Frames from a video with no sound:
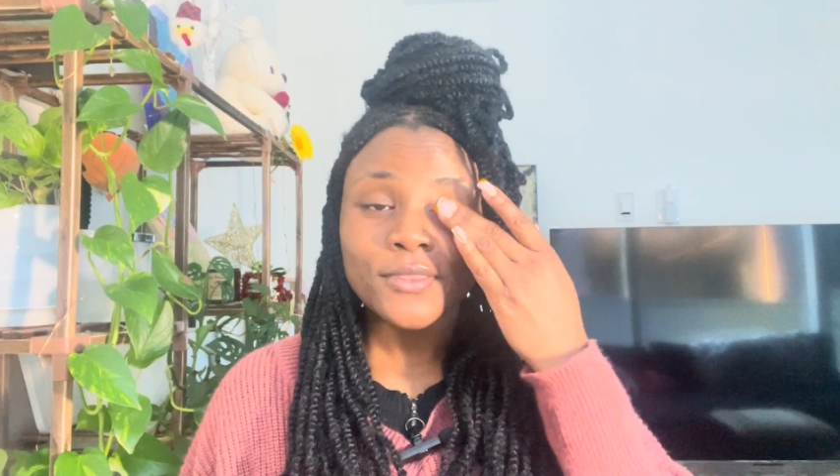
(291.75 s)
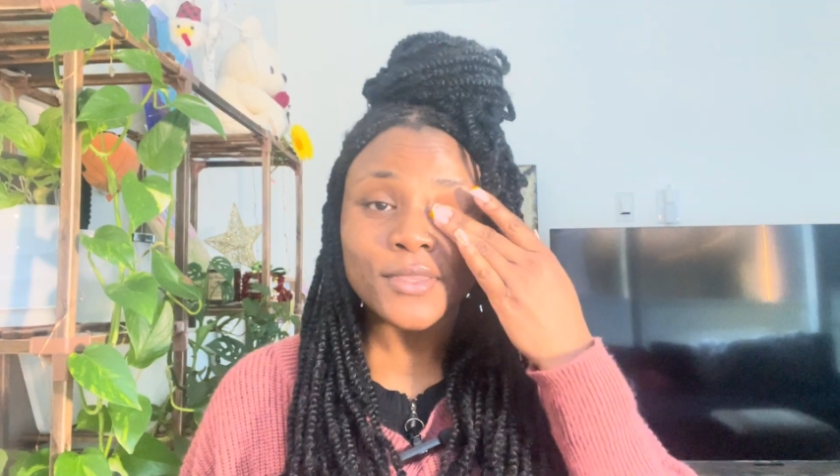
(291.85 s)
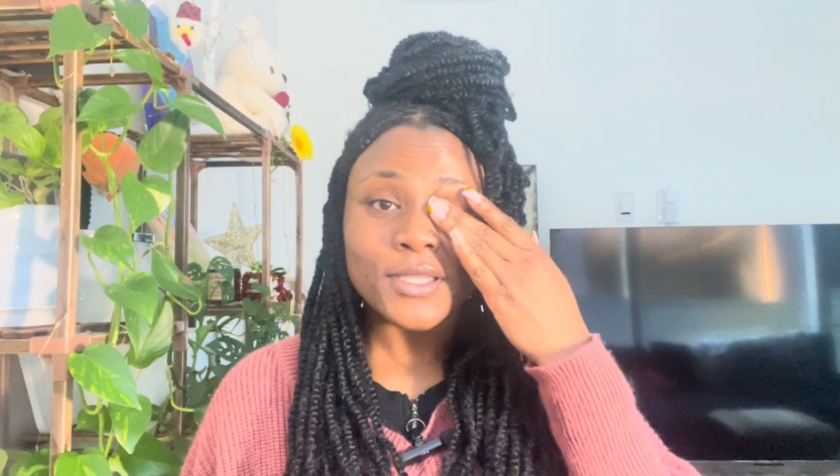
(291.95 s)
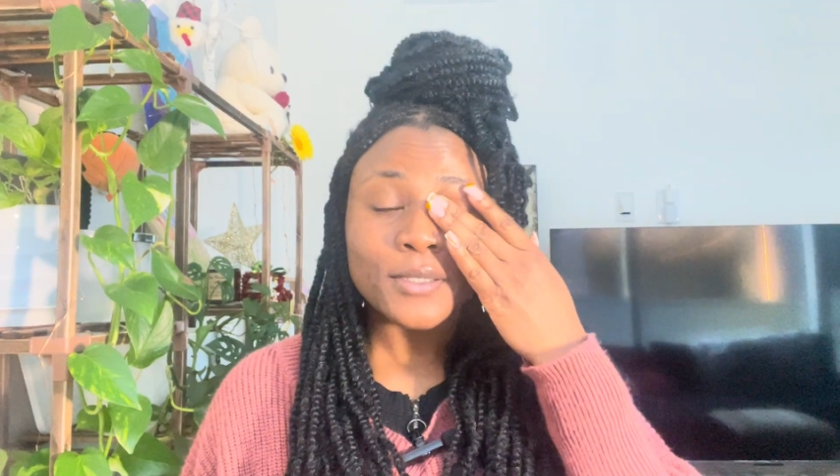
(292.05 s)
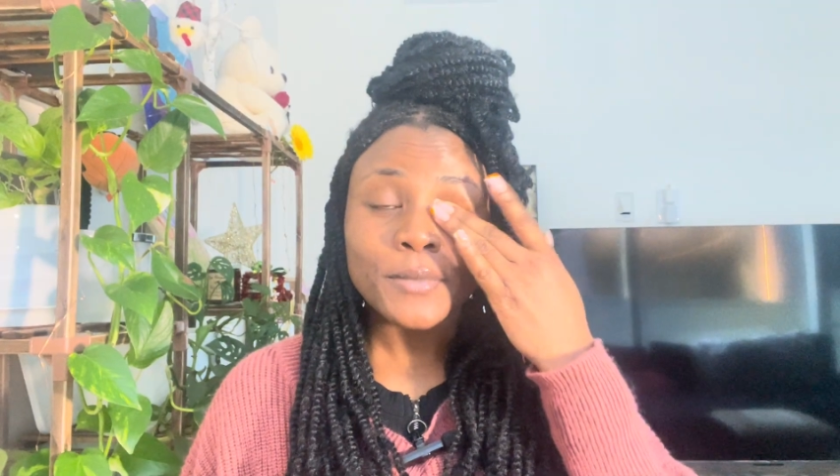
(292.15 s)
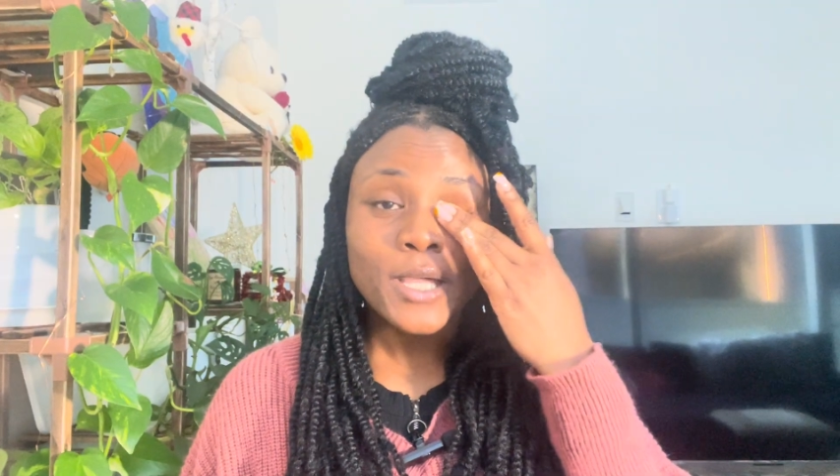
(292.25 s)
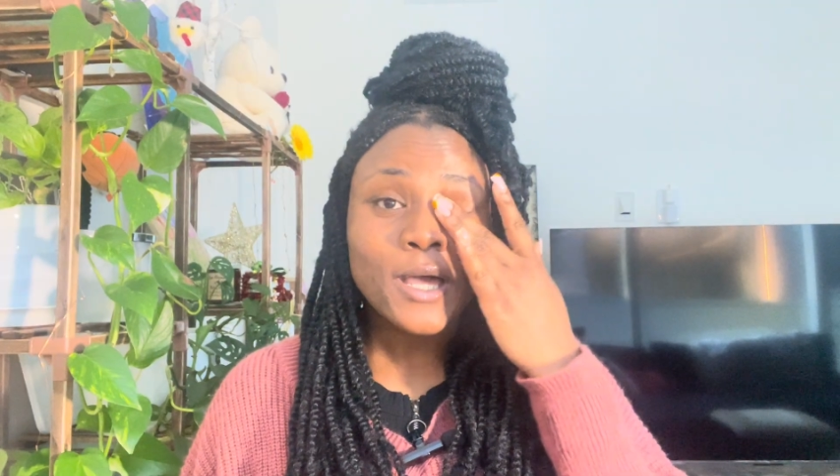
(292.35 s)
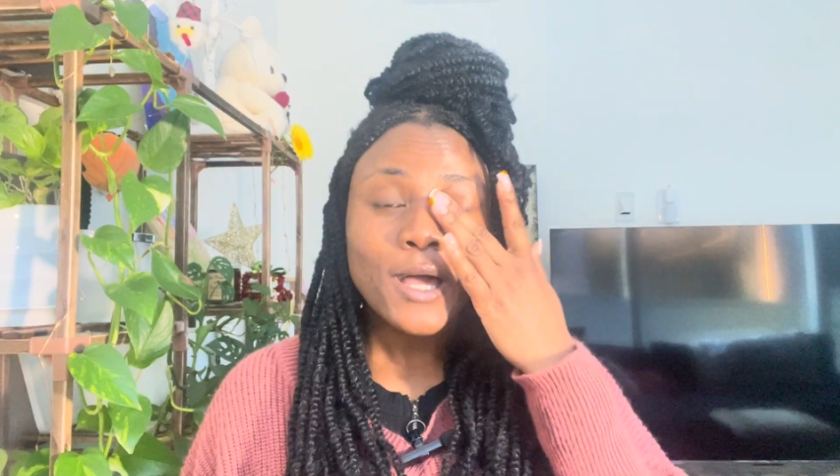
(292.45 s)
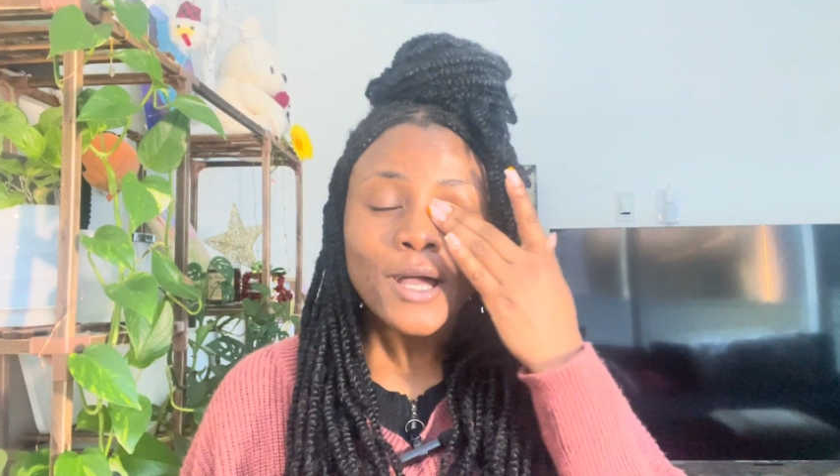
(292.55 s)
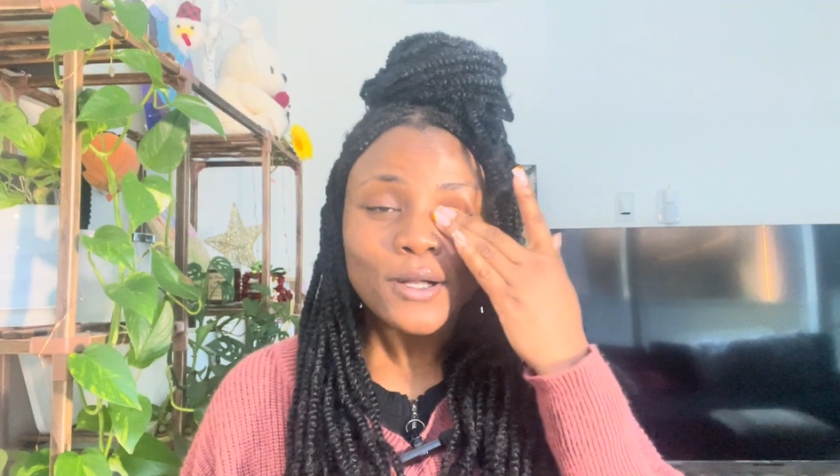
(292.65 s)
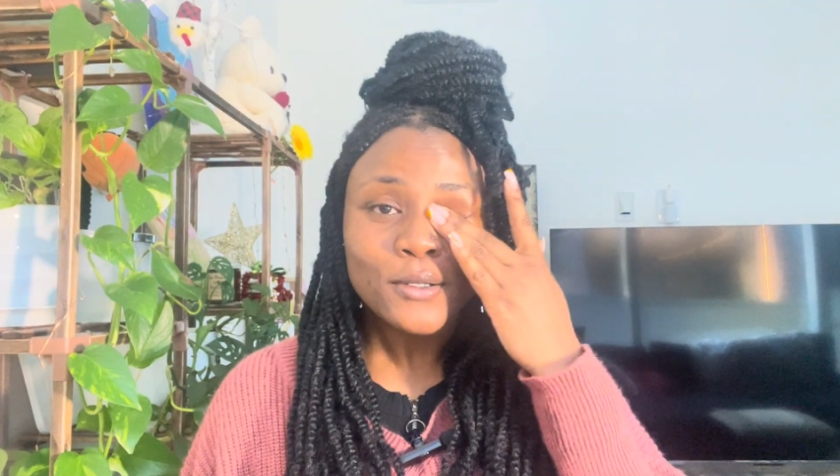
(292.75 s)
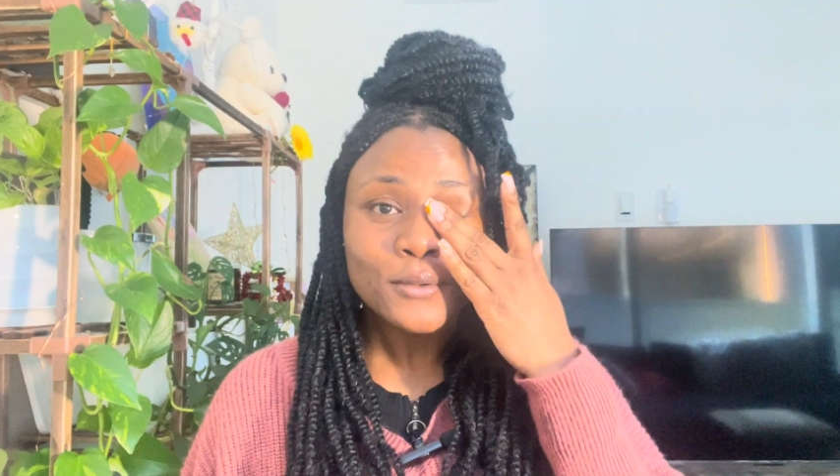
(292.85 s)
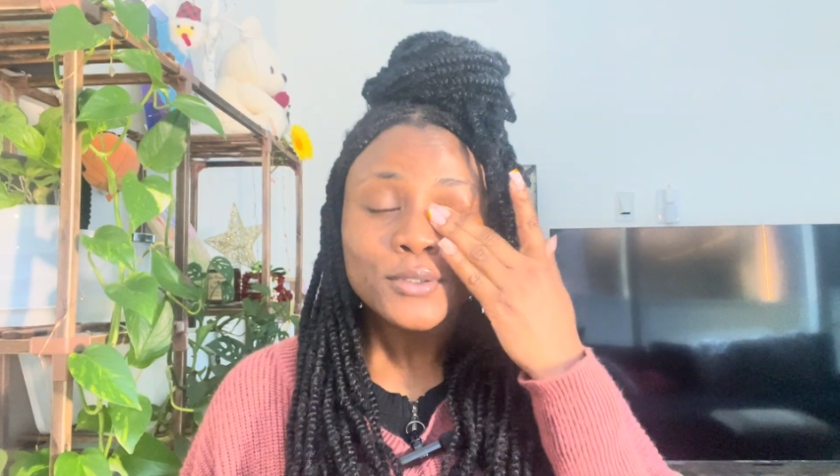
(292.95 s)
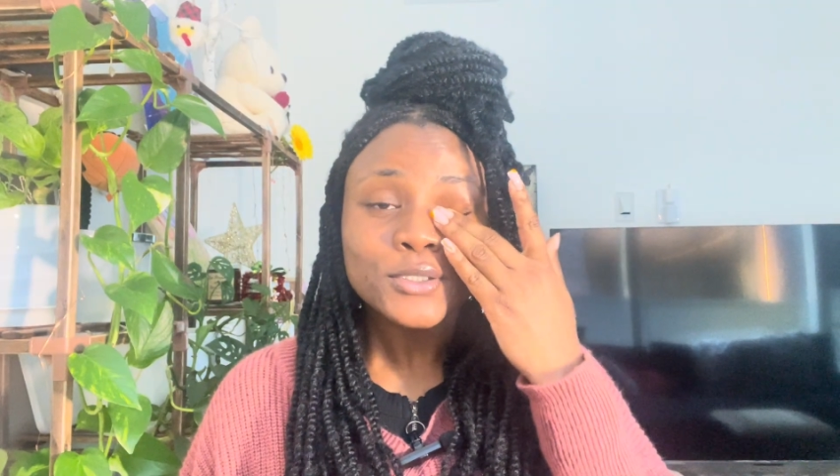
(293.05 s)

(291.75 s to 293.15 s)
think about how